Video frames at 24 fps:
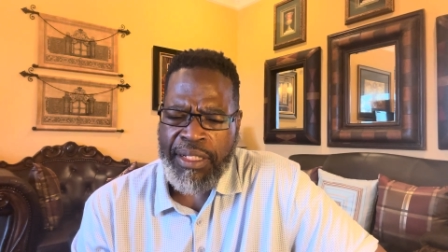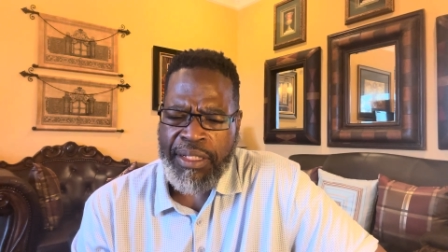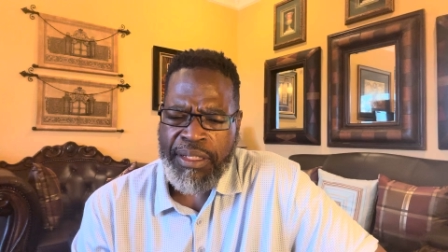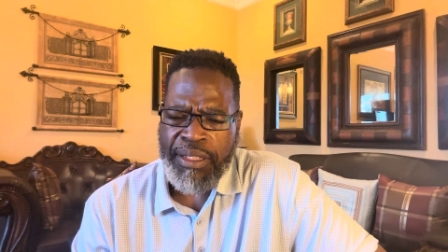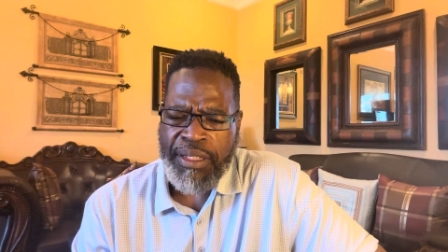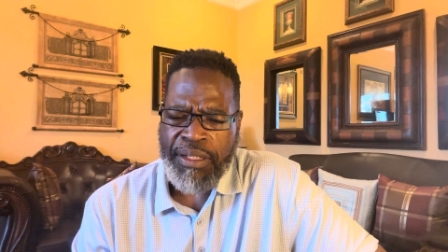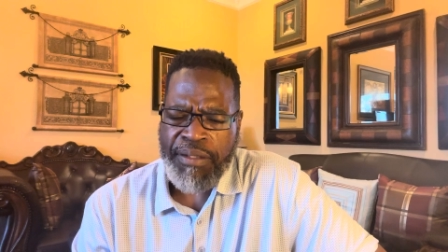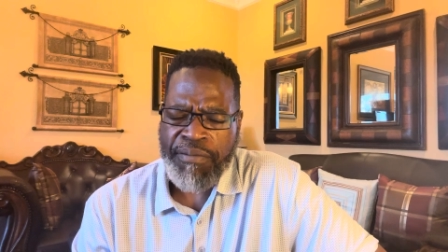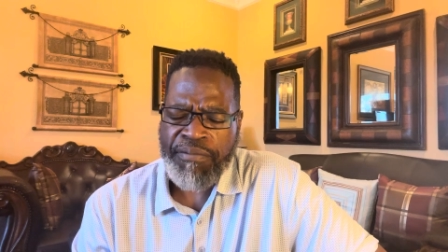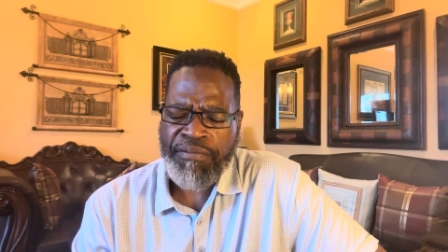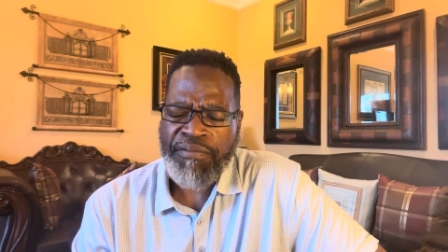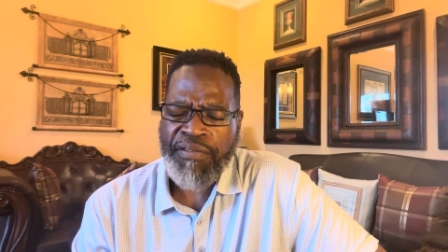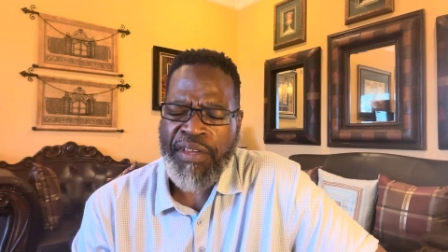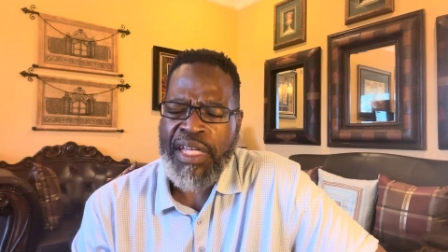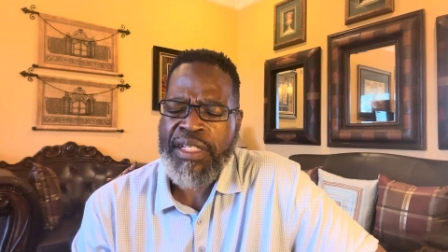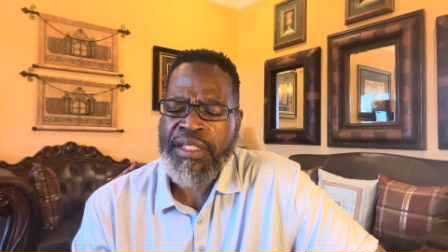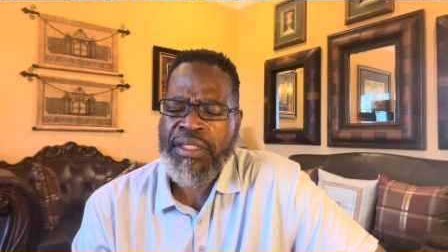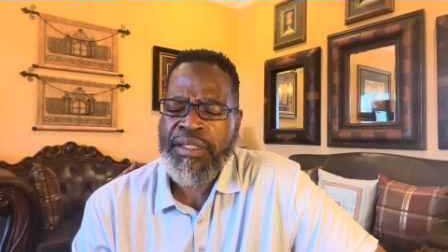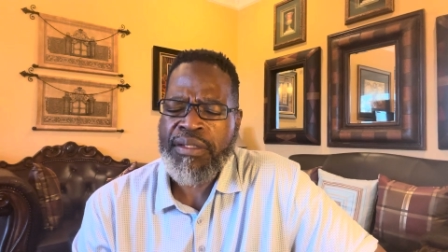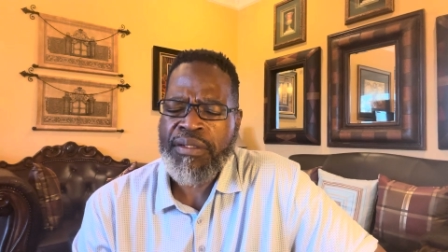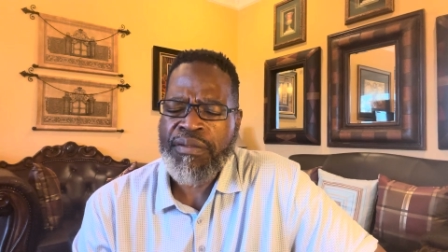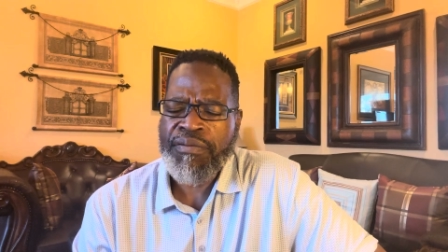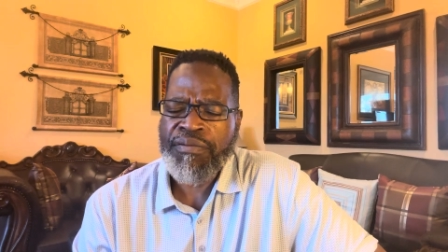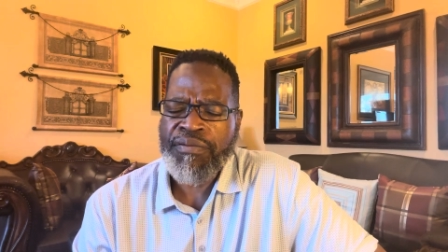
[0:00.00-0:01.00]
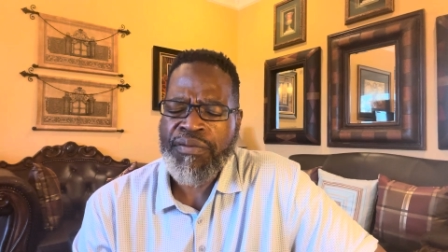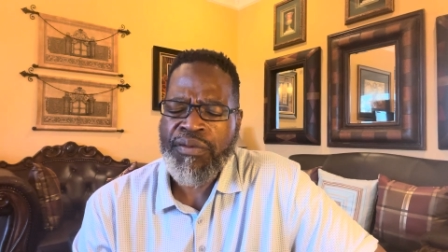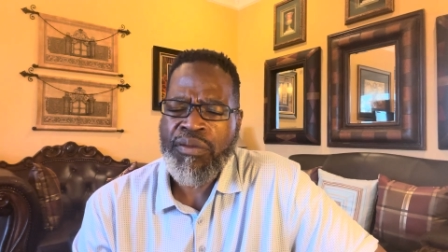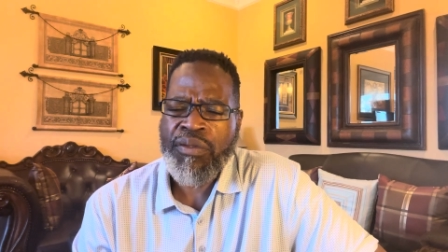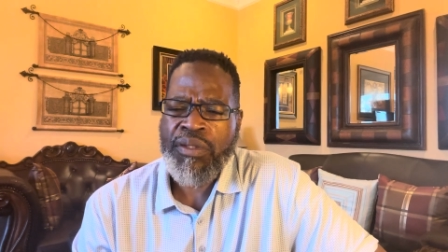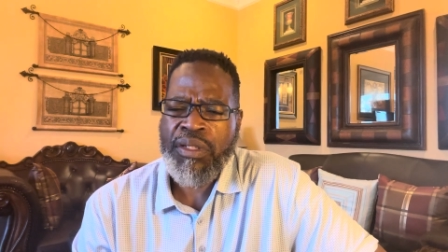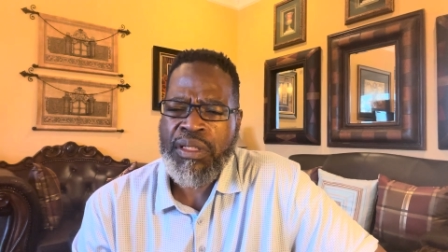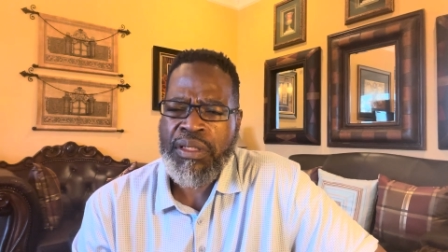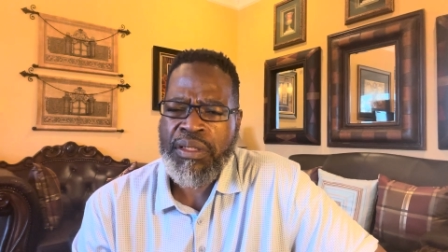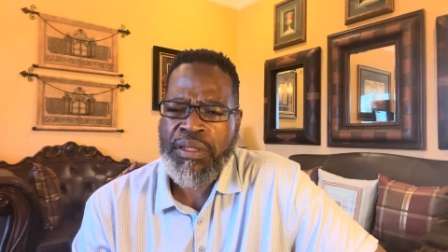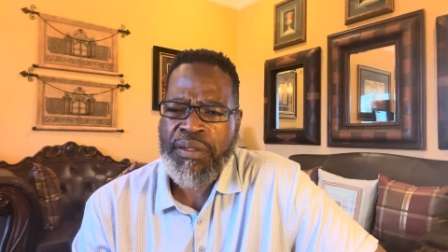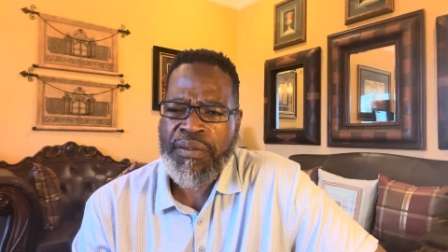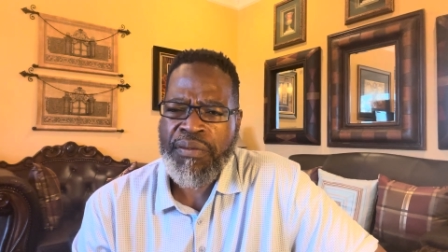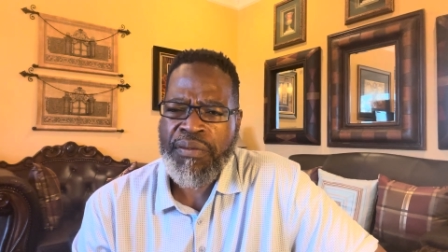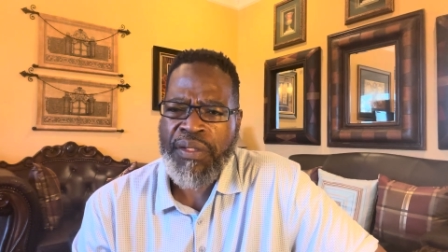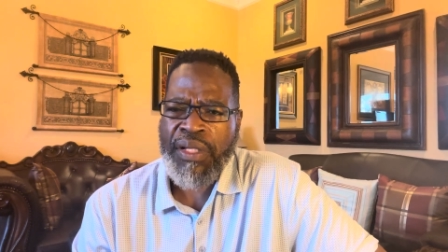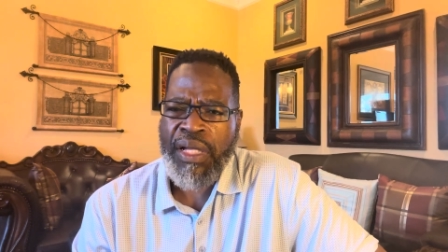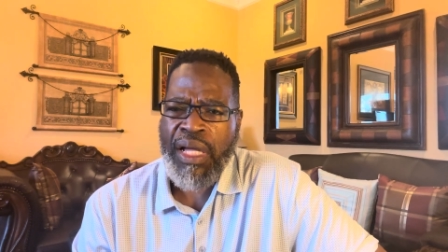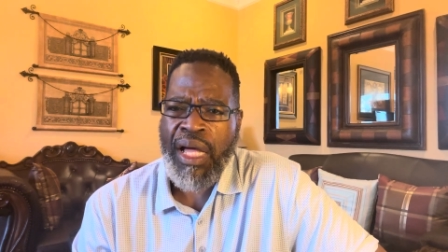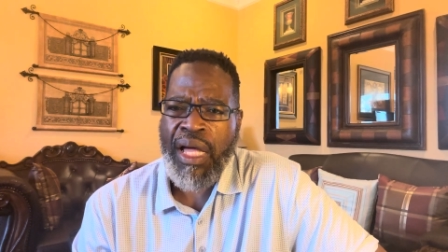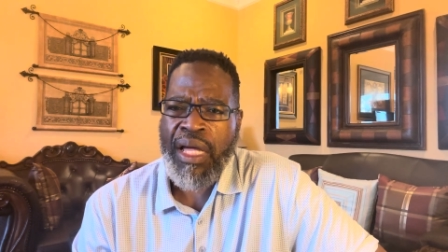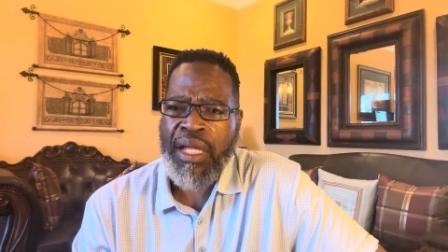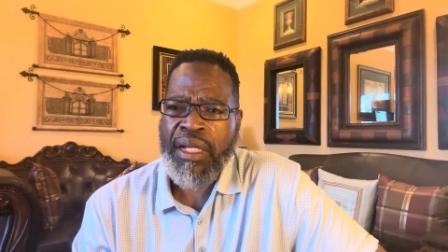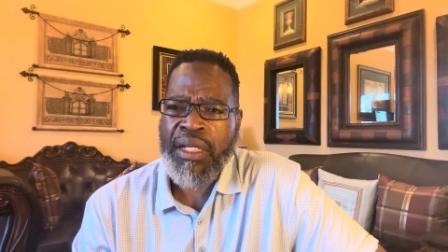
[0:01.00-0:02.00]
to invest the fullness of the
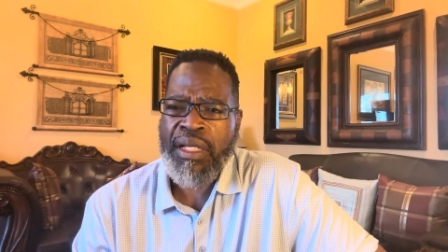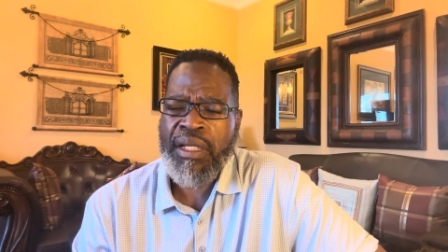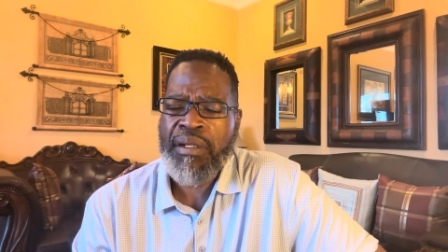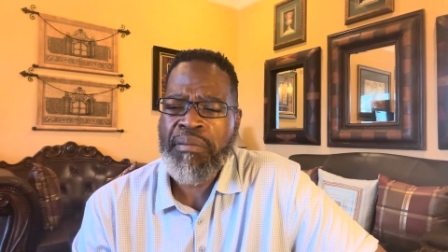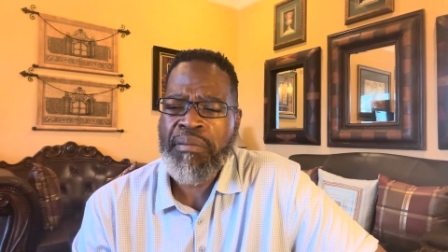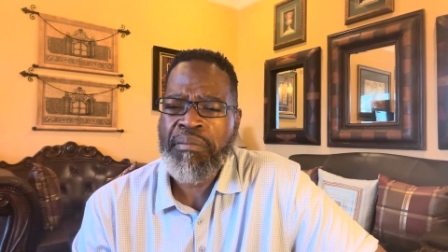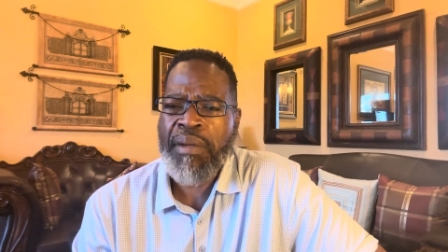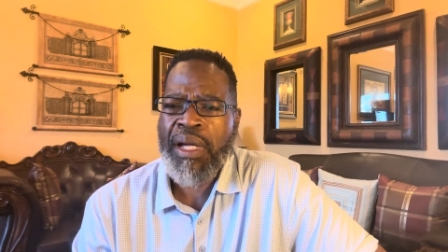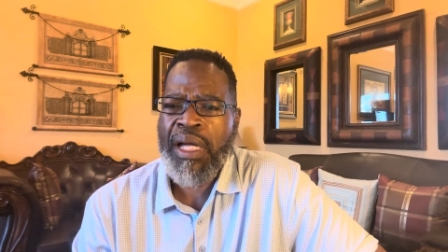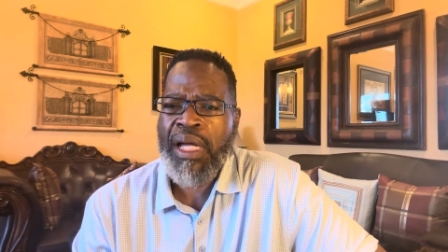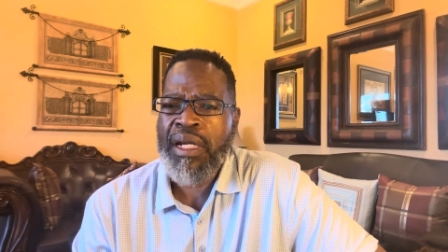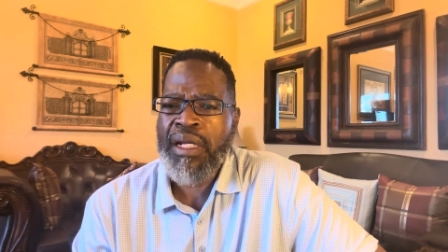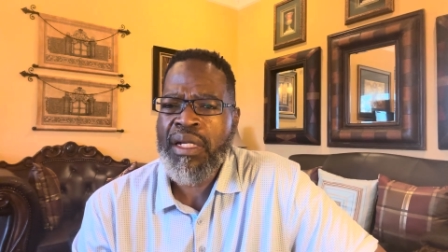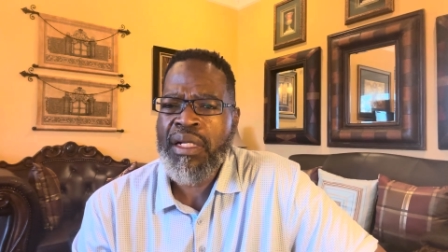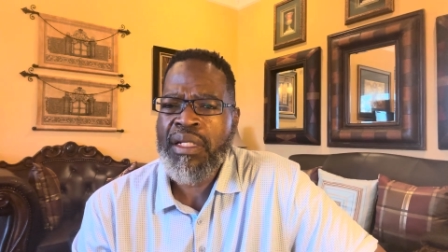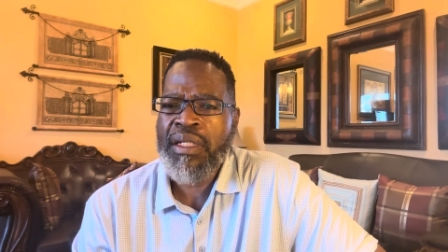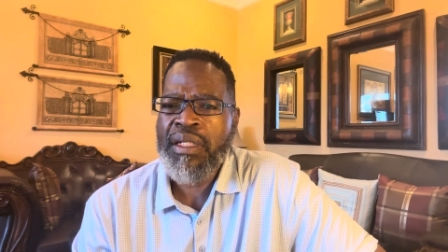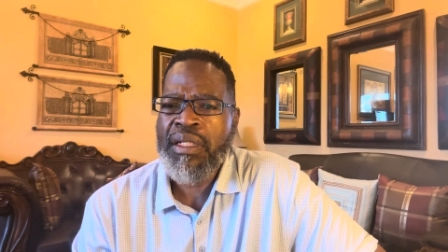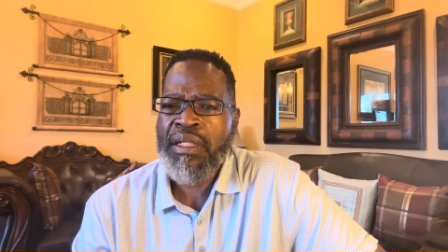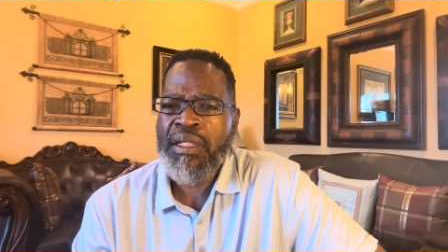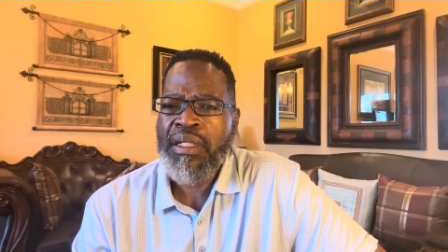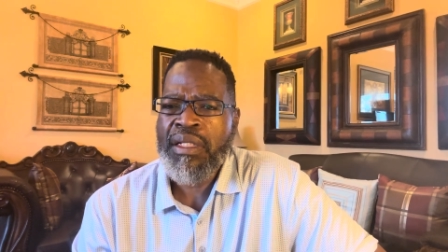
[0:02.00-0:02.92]
Godhead bodily.